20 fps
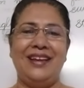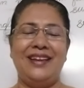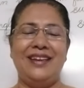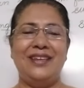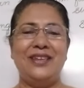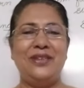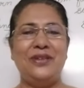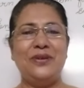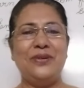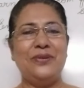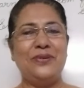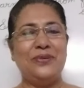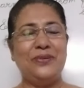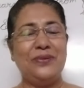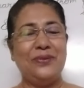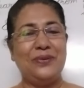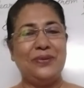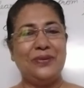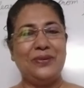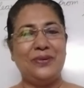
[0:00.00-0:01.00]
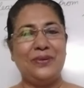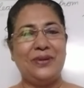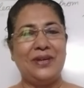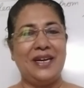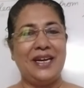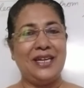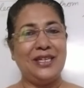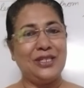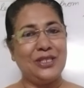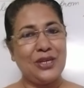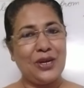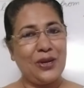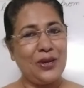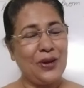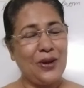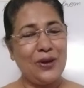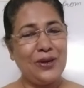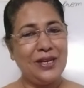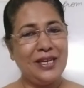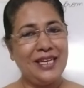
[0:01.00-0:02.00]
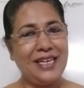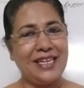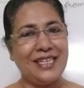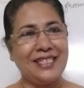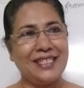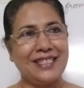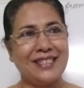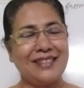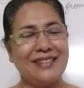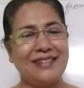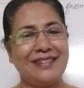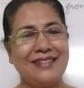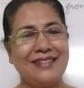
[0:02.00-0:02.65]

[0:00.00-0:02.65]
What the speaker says: Did you enjoy your holidays?